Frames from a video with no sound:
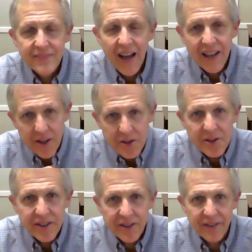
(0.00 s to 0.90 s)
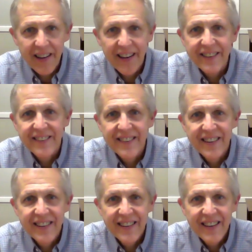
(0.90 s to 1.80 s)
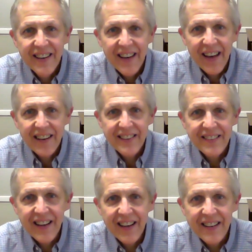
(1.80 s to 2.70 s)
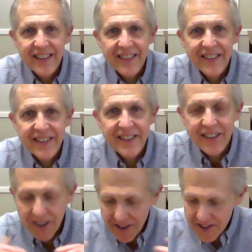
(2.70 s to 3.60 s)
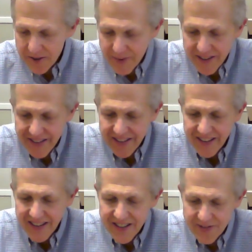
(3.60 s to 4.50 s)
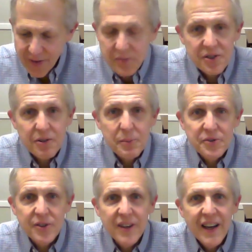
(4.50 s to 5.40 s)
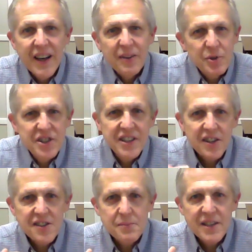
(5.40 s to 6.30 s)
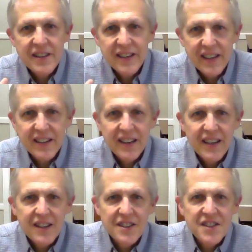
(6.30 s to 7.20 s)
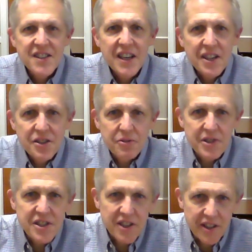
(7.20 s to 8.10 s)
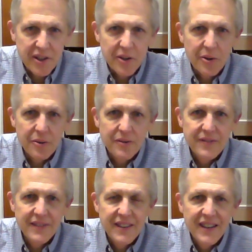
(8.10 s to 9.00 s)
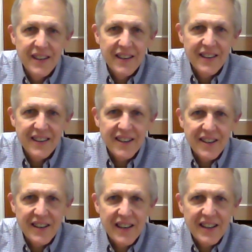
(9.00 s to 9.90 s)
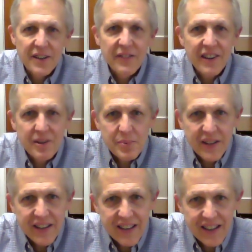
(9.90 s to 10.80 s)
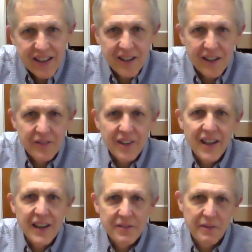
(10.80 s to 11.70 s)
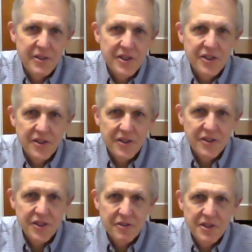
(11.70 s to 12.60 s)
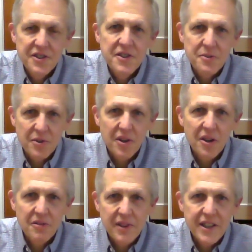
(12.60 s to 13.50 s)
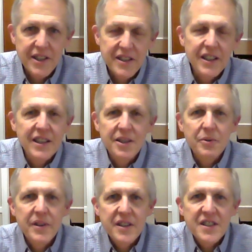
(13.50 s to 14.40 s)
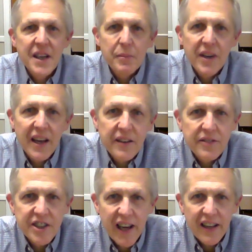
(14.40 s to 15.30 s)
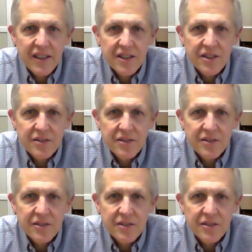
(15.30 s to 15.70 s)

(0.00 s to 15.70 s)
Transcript: I know you can do that. And the encouragement is from Scripture, which tells me that centuries ago, at the very beginning of the life of the church, Christians were already dealing with the same kind of challenge.